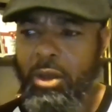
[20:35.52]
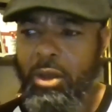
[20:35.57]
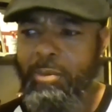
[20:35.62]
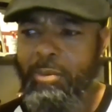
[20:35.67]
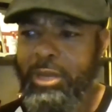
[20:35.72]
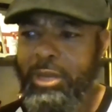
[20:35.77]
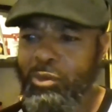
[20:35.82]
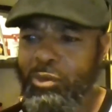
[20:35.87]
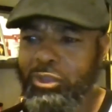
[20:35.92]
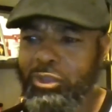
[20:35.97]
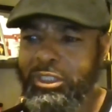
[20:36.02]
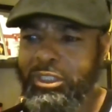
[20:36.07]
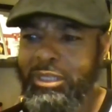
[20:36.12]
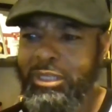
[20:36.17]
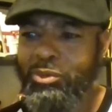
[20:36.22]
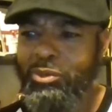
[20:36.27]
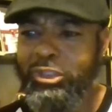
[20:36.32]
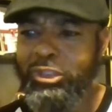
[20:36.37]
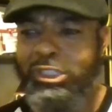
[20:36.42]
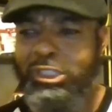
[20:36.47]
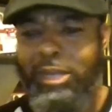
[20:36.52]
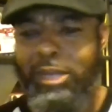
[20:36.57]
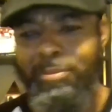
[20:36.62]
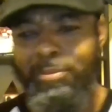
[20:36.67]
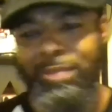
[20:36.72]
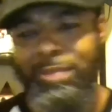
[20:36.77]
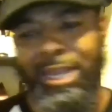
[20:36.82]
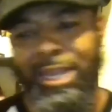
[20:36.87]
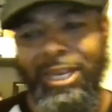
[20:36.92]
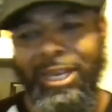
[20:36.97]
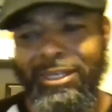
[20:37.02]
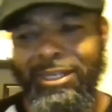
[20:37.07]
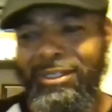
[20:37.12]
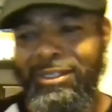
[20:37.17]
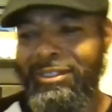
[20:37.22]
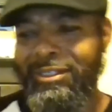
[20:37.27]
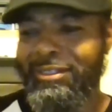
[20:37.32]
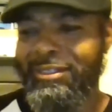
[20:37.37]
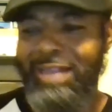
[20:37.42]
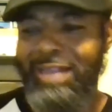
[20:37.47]
It was something that
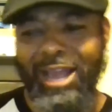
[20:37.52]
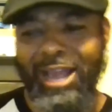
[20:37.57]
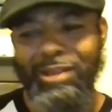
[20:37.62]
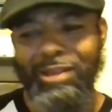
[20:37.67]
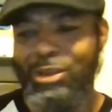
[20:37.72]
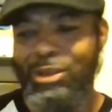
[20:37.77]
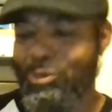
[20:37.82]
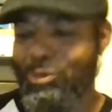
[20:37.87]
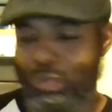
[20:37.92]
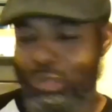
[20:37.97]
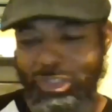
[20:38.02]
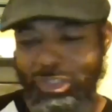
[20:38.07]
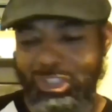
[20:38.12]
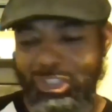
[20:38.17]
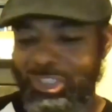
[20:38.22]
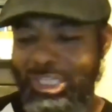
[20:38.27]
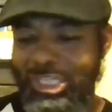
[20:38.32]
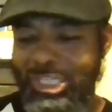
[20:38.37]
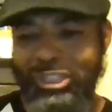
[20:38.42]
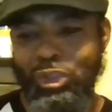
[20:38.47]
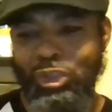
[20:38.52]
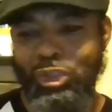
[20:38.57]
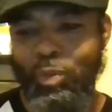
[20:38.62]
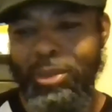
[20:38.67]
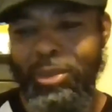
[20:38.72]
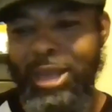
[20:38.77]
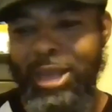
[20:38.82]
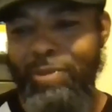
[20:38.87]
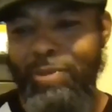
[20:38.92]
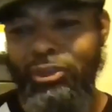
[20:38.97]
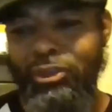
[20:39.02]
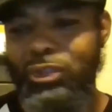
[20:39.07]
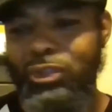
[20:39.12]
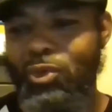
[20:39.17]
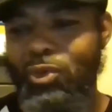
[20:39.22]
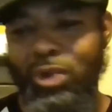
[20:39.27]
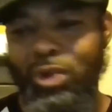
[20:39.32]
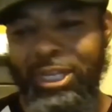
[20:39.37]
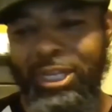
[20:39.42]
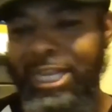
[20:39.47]
it was just sent to me. I was
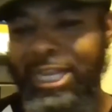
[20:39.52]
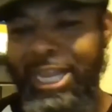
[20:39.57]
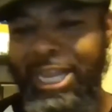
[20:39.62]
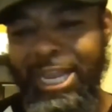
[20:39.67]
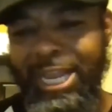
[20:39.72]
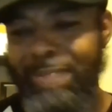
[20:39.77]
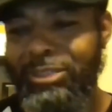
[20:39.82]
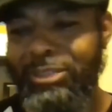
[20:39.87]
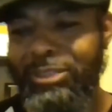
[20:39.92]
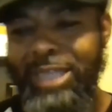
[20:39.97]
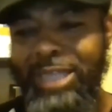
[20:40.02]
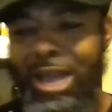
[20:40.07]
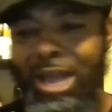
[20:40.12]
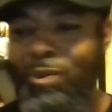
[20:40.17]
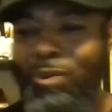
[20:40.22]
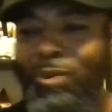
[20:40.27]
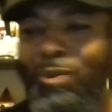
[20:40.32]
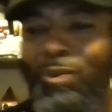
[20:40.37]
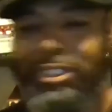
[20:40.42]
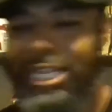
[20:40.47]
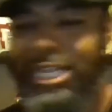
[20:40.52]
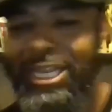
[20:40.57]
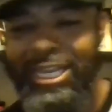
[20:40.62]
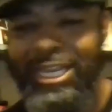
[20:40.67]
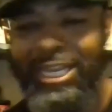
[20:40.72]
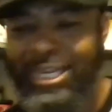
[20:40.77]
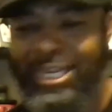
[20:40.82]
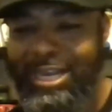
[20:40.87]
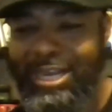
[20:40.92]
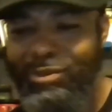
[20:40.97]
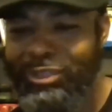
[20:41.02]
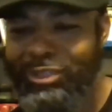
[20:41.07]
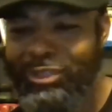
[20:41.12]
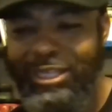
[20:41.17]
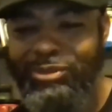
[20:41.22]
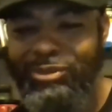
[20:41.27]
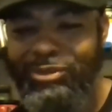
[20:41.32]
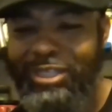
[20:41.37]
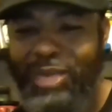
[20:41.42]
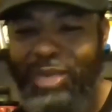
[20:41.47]
on Amazon one day, and
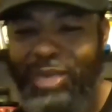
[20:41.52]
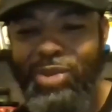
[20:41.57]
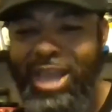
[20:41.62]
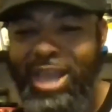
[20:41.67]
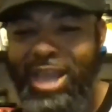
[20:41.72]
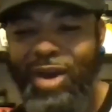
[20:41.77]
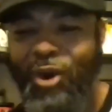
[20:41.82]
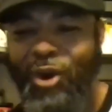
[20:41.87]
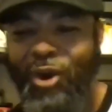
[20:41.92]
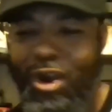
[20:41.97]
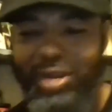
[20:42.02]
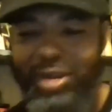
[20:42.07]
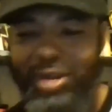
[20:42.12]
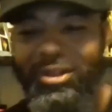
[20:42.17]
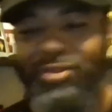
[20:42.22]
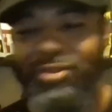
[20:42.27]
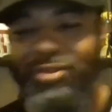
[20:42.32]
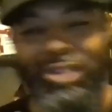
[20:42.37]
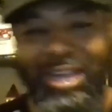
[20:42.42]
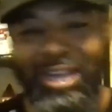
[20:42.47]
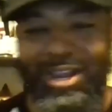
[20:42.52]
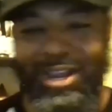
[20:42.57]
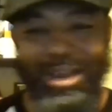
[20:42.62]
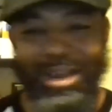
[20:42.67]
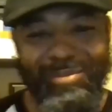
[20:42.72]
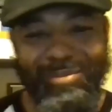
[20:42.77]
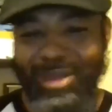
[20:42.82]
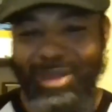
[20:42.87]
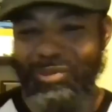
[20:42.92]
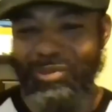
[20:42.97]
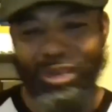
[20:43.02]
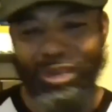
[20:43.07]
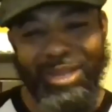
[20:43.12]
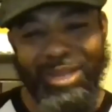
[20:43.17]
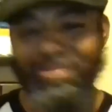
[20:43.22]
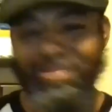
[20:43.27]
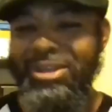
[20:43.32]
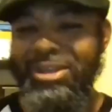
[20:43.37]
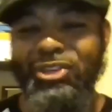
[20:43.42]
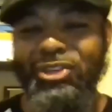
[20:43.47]
they was like, "We got hardcover now." And I'm like, "Well,
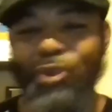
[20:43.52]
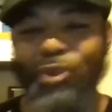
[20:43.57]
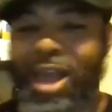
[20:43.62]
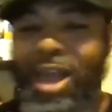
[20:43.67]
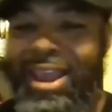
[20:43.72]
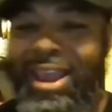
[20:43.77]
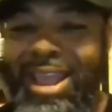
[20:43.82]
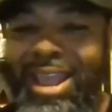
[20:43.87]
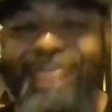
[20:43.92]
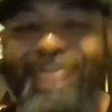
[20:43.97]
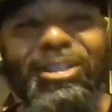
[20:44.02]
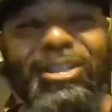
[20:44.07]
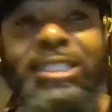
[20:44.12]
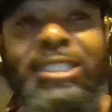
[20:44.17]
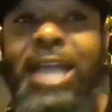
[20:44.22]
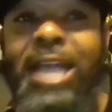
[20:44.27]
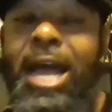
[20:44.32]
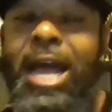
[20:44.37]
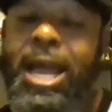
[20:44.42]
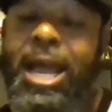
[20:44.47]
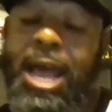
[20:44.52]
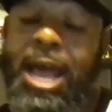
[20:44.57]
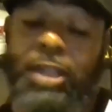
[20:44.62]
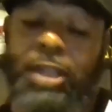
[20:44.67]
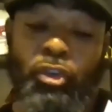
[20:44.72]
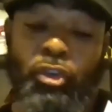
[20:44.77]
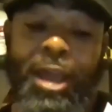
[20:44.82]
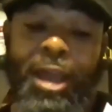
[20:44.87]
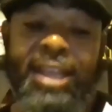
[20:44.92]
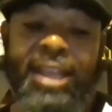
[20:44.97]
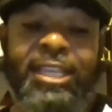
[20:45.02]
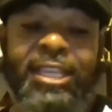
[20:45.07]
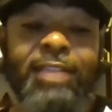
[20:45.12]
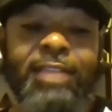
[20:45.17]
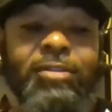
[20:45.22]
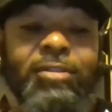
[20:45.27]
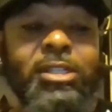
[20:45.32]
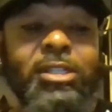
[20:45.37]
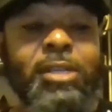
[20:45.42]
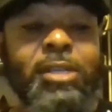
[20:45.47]
let me try that," because I try to
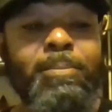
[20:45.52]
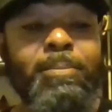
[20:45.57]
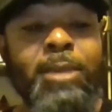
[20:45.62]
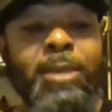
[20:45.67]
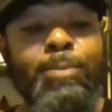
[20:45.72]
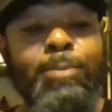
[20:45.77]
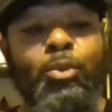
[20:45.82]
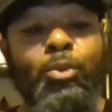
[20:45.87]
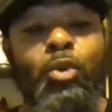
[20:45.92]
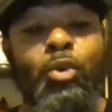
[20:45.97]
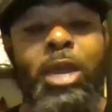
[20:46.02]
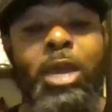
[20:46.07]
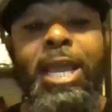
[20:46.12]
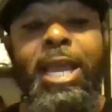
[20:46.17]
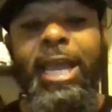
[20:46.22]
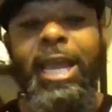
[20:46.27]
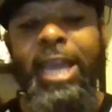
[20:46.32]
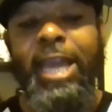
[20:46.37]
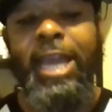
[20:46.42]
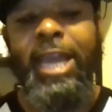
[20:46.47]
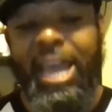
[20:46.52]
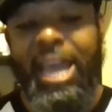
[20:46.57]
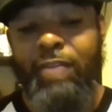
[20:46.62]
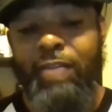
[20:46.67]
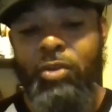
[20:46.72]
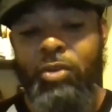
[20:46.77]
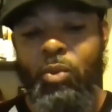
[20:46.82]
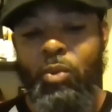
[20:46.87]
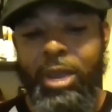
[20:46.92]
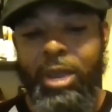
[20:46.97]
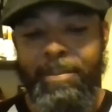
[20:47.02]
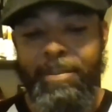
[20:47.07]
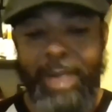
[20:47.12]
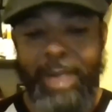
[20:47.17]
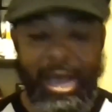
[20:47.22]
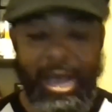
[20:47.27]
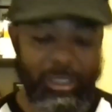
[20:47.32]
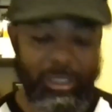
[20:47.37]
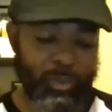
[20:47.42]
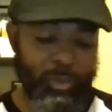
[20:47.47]
give it to people in every way
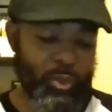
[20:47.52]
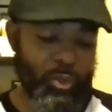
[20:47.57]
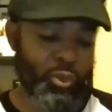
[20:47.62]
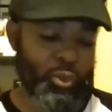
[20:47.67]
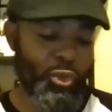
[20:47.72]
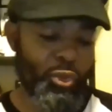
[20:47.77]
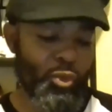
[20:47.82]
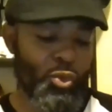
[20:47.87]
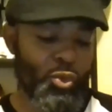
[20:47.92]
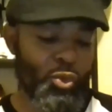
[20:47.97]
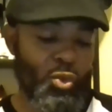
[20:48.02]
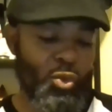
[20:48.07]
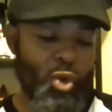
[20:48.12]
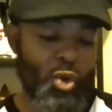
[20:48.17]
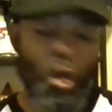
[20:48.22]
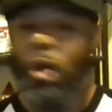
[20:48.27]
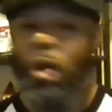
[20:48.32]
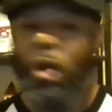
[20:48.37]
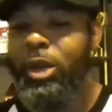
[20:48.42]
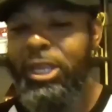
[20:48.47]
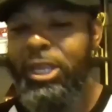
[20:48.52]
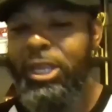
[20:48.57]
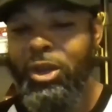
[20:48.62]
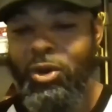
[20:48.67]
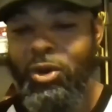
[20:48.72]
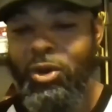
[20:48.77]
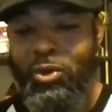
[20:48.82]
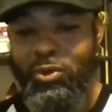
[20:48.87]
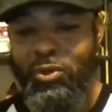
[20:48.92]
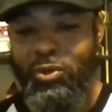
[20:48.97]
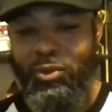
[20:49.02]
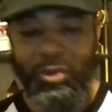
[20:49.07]
possible, through audio,